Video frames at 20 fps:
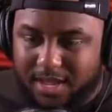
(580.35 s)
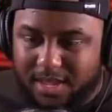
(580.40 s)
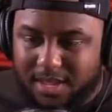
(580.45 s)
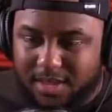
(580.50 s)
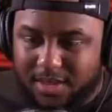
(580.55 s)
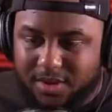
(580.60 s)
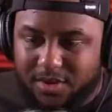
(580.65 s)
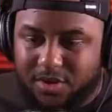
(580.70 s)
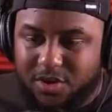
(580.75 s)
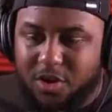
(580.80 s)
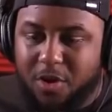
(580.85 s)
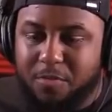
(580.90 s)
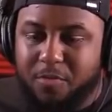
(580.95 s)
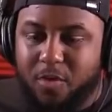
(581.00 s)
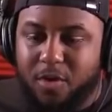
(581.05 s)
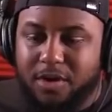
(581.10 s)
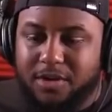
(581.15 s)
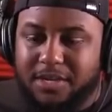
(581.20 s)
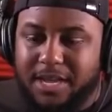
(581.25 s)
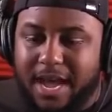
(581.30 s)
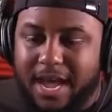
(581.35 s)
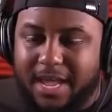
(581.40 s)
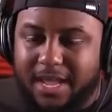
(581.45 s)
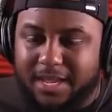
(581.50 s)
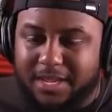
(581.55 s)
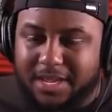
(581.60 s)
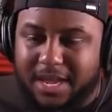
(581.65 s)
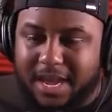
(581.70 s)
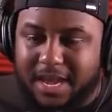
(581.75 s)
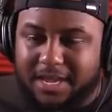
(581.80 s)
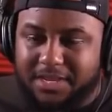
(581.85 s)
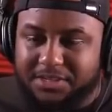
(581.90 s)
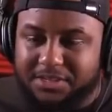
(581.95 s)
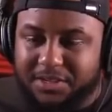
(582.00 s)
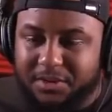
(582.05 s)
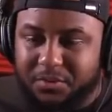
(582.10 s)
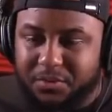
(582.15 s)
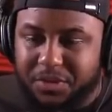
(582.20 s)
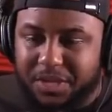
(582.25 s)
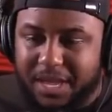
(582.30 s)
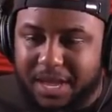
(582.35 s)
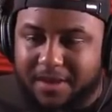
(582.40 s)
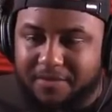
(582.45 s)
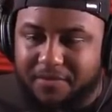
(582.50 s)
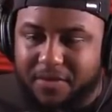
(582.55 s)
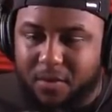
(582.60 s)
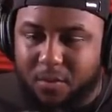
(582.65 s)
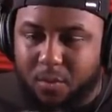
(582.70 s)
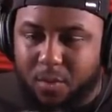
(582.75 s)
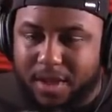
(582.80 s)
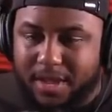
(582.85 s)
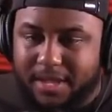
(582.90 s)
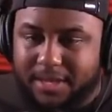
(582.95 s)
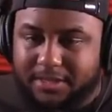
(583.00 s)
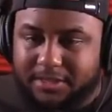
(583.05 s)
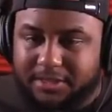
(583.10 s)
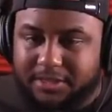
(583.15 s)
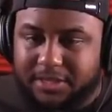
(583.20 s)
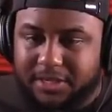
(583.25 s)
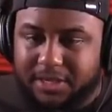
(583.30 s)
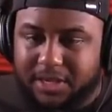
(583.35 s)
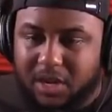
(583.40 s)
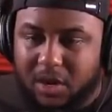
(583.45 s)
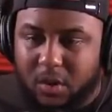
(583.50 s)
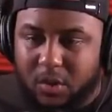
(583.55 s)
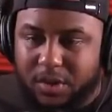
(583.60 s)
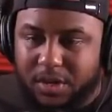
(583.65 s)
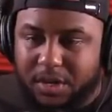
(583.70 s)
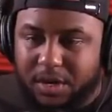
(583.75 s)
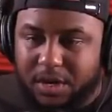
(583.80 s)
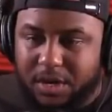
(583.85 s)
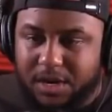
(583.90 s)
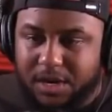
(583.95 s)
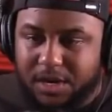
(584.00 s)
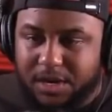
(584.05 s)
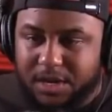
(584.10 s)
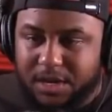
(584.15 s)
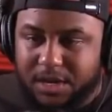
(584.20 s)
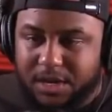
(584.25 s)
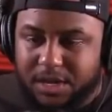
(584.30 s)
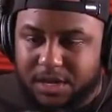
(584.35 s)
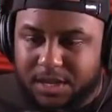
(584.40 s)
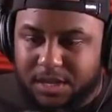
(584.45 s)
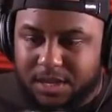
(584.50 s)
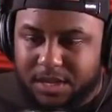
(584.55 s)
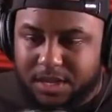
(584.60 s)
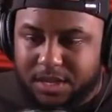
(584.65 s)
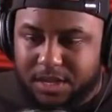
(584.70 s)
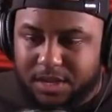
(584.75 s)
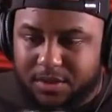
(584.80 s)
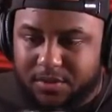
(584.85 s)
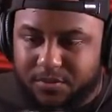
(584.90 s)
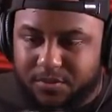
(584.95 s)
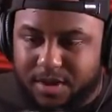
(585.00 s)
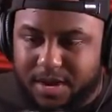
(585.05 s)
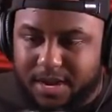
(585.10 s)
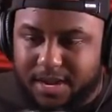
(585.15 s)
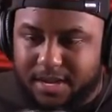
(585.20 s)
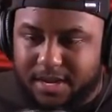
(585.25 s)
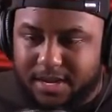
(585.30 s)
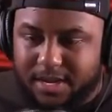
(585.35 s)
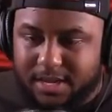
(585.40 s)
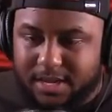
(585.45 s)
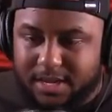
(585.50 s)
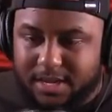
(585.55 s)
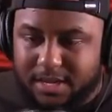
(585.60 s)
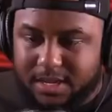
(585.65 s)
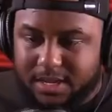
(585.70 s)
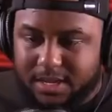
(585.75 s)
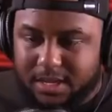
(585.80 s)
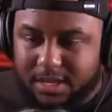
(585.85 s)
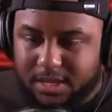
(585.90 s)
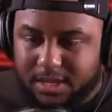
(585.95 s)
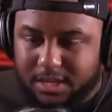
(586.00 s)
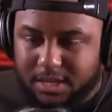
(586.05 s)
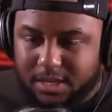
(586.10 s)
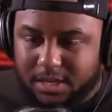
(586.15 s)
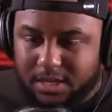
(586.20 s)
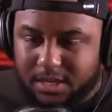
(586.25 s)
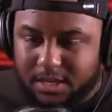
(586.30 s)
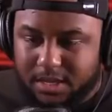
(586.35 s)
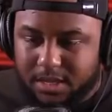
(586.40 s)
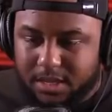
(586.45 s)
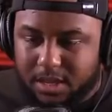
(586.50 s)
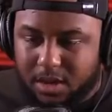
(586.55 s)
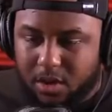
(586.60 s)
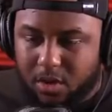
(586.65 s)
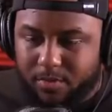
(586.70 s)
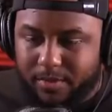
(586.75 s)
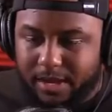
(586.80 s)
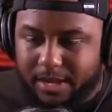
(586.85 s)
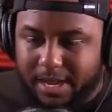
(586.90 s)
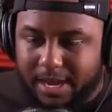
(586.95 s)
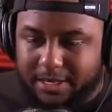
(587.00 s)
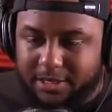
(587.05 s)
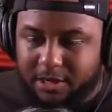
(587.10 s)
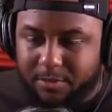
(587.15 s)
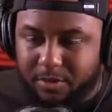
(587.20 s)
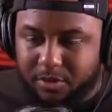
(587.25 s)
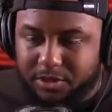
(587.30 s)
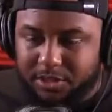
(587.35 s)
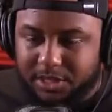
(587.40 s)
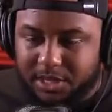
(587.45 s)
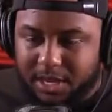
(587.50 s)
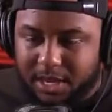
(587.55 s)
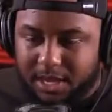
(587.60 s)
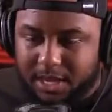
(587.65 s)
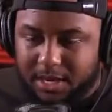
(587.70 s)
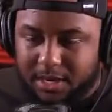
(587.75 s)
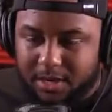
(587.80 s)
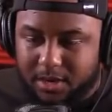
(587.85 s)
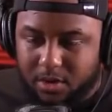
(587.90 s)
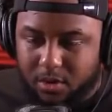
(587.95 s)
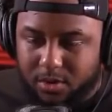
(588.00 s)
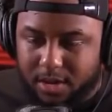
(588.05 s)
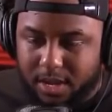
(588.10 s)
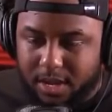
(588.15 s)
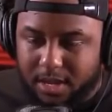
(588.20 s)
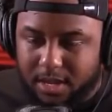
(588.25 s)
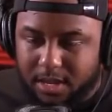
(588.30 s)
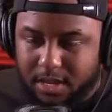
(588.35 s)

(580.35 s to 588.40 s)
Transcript: More. No more dying, guys, and we have a ways to go here. All right. Let's go. Oh my gosh, I'm on his head. Okay.